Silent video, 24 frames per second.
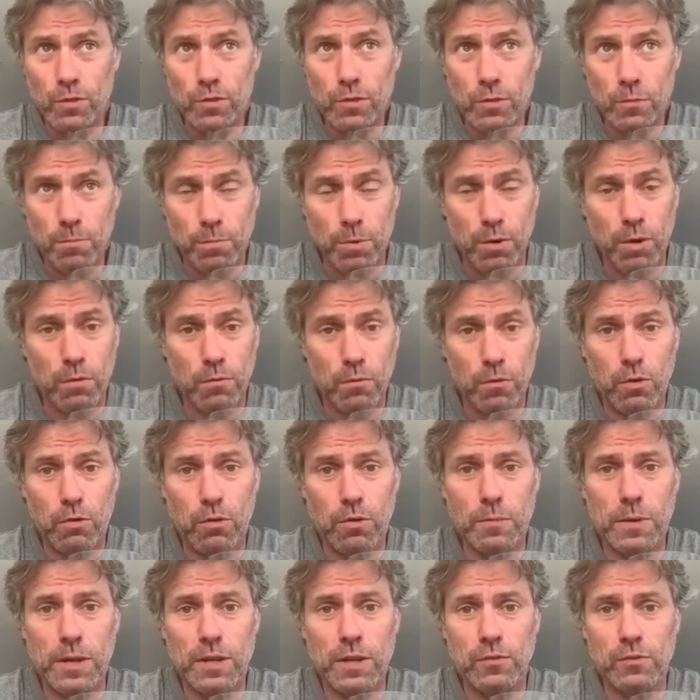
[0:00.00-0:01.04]
But I'm
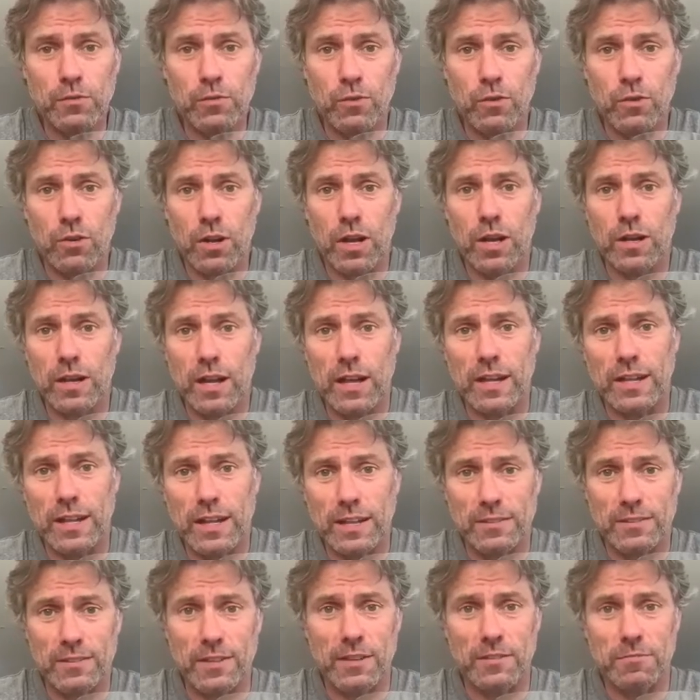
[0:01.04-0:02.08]
going to make sure
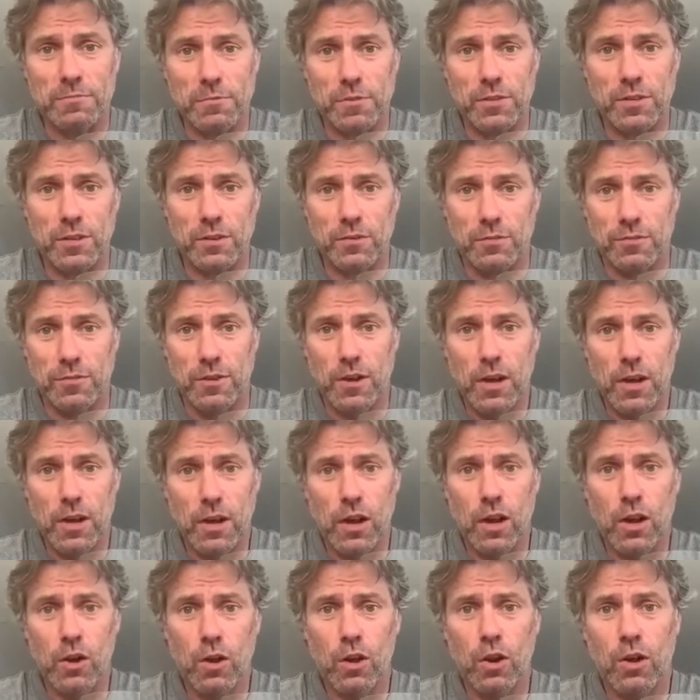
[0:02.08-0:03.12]
I test myself
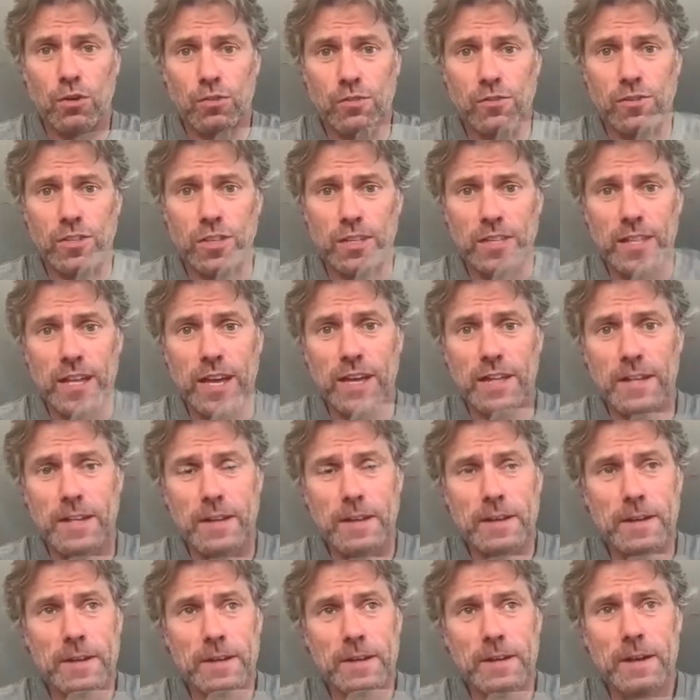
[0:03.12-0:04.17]
a lot today.
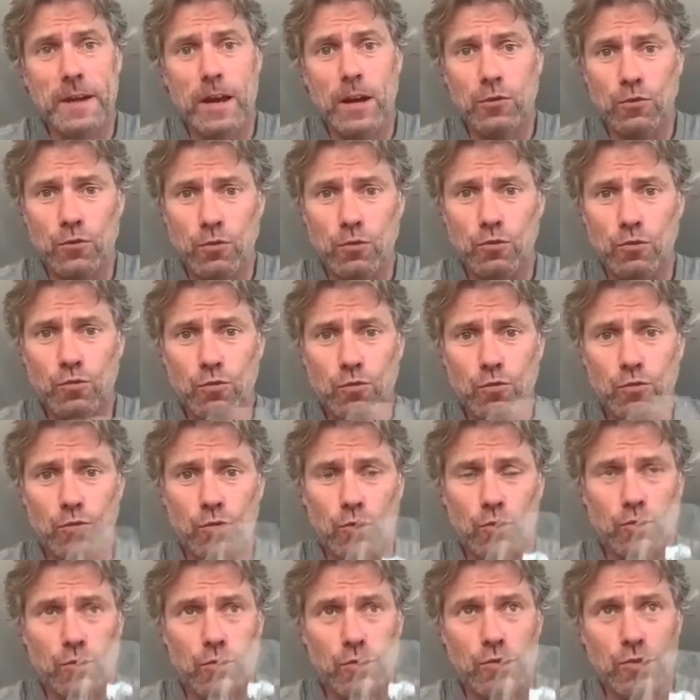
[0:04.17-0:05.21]
And you should
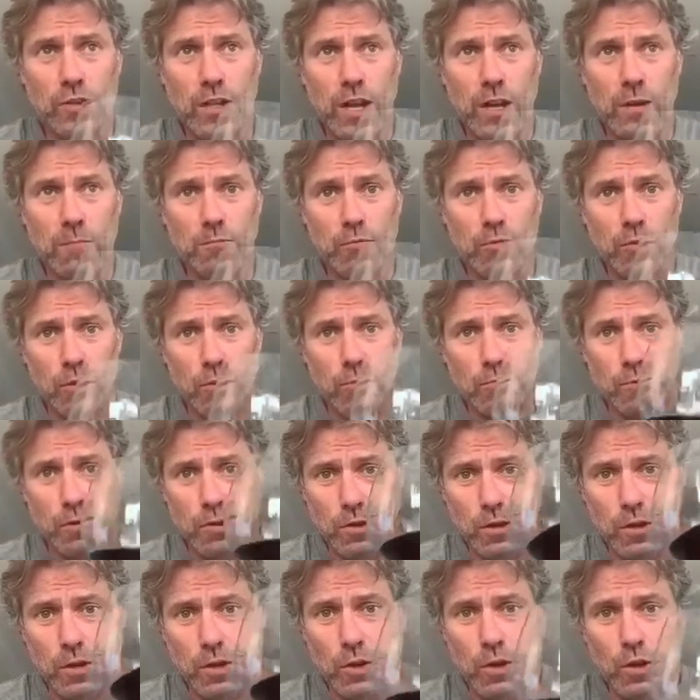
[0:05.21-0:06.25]
do the same. So
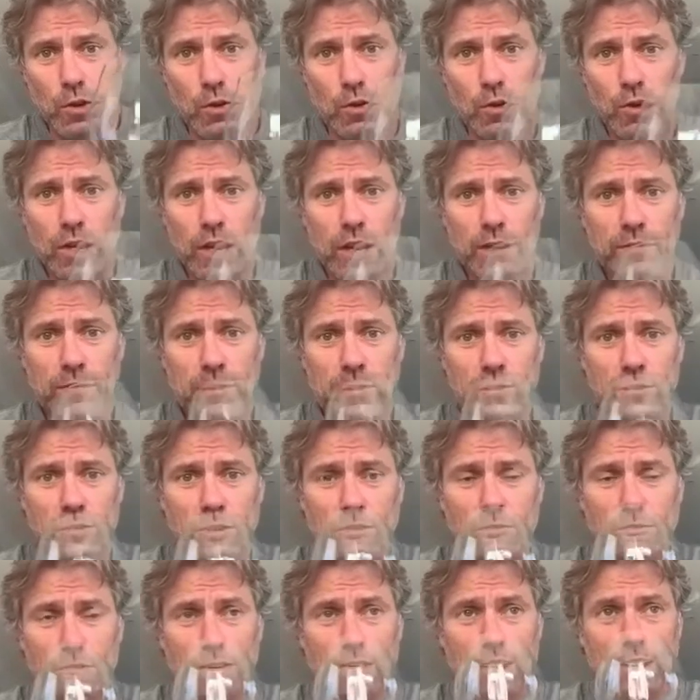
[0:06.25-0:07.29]
look after
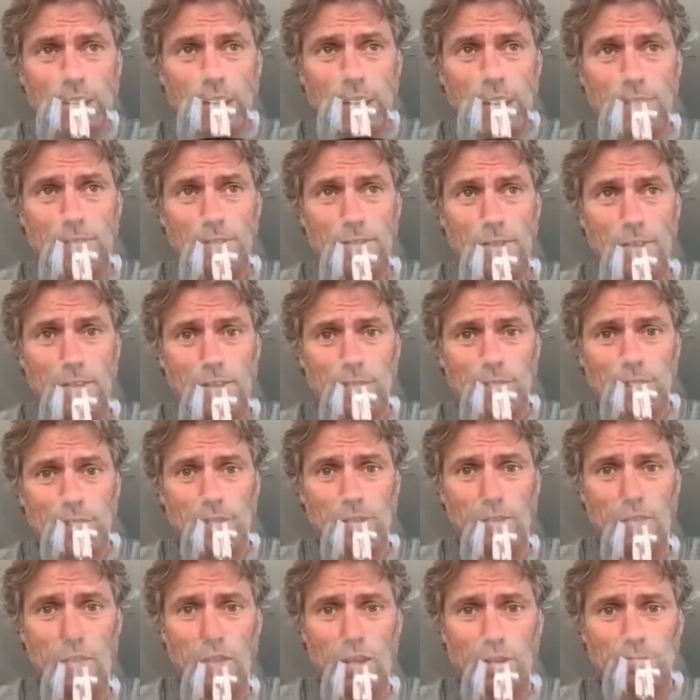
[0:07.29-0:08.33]
yourself, Larkettes,
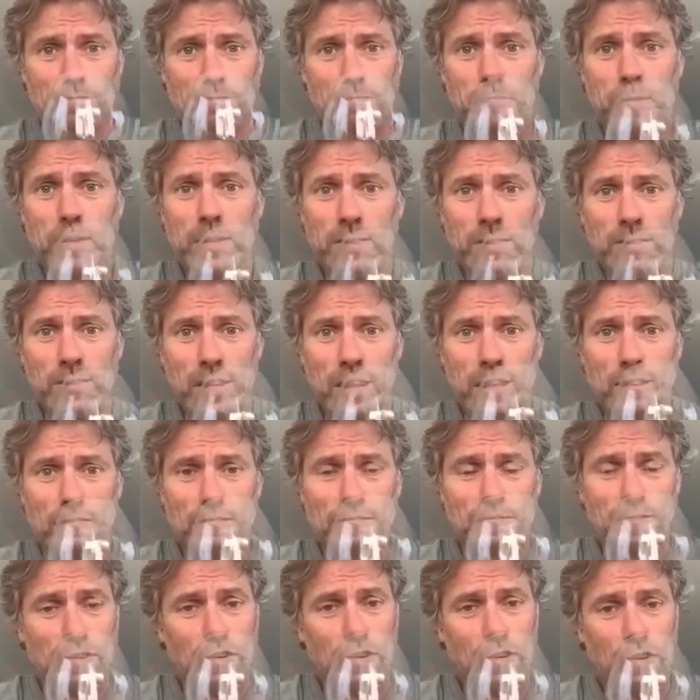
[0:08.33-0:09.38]
and be
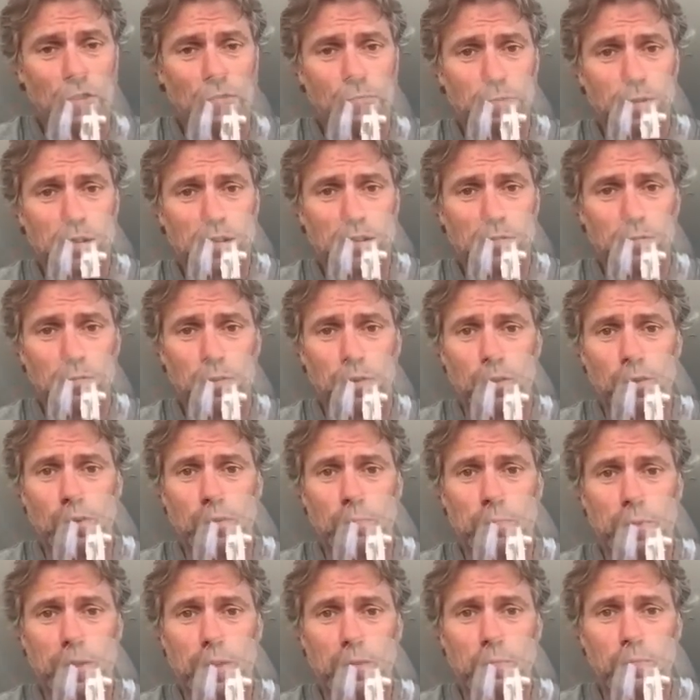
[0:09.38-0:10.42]
safe. And God willing, we'll
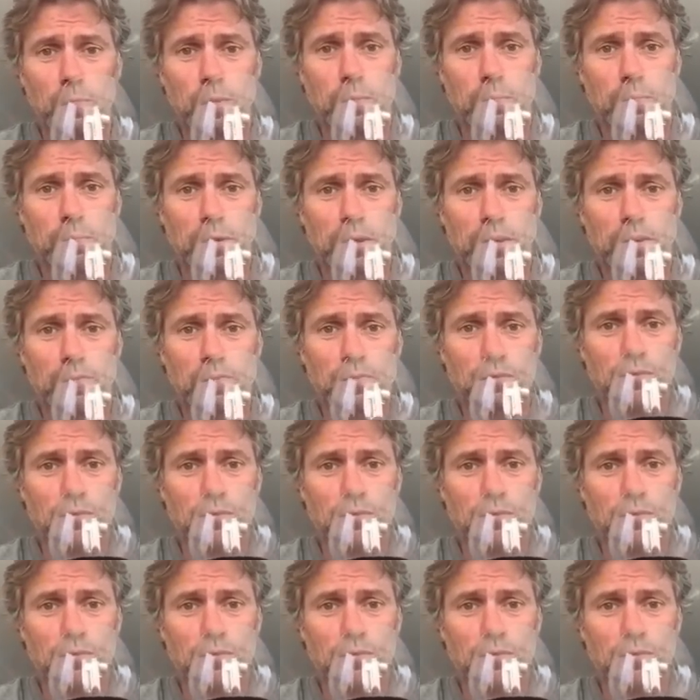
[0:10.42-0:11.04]
all be in one place